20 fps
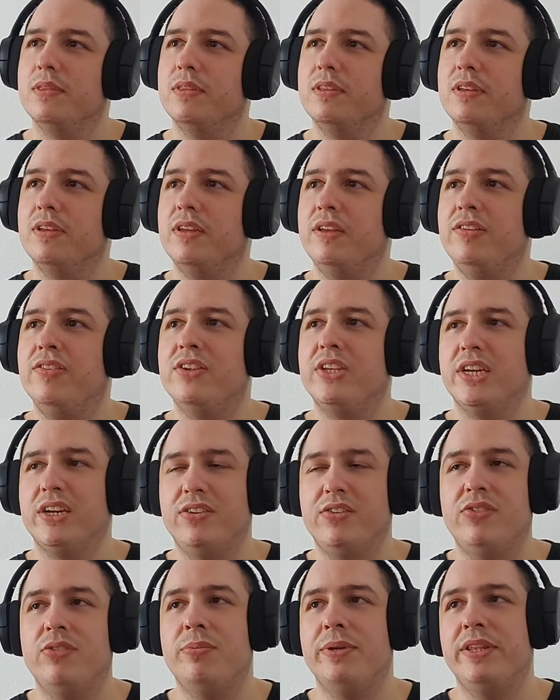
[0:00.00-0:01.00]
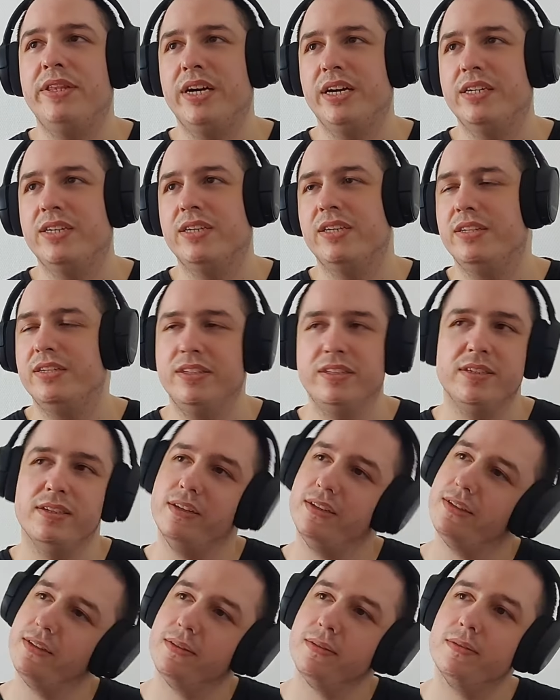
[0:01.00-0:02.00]
This sky is a bit darkened,
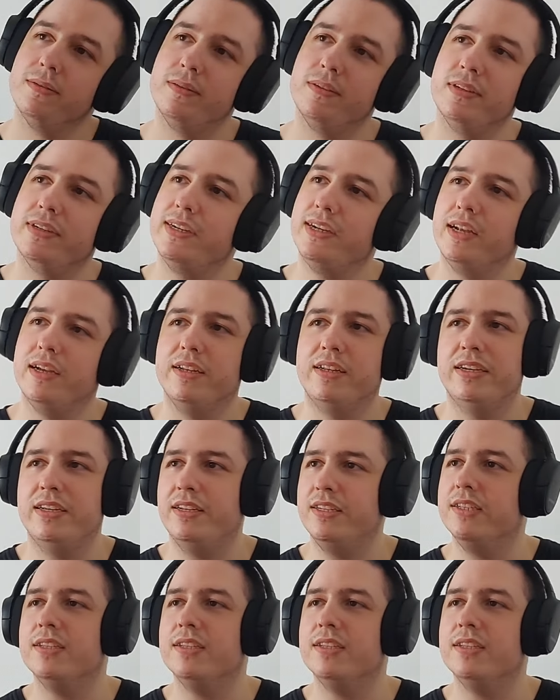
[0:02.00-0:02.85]
clouded.